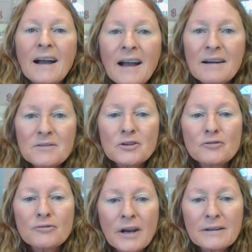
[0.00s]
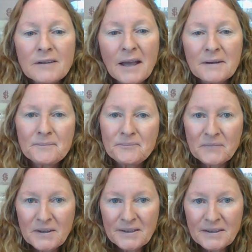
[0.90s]
Have a great day,
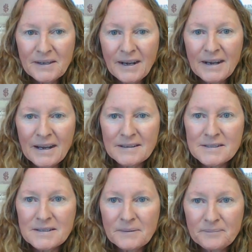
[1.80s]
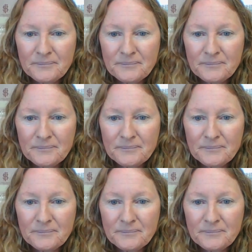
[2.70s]
Nancy.